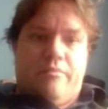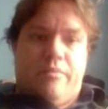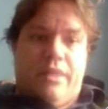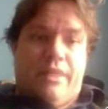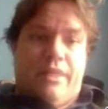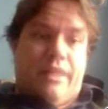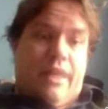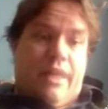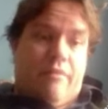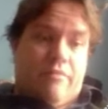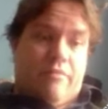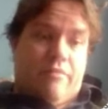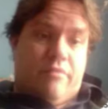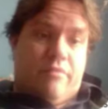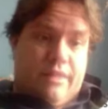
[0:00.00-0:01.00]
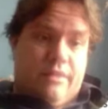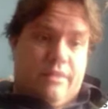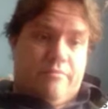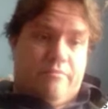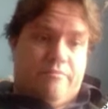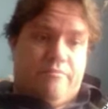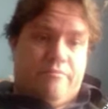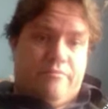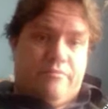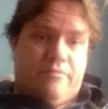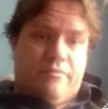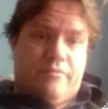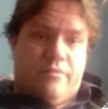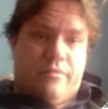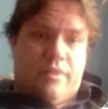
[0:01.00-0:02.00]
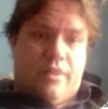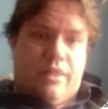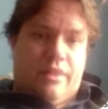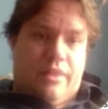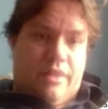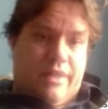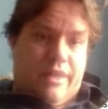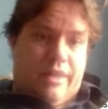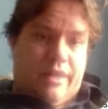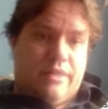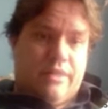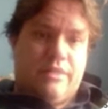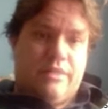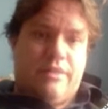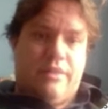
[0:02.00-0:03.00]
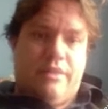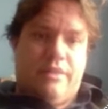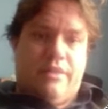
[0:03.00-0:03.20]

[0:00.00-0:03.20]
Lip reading: meaning they have 9 in their hands.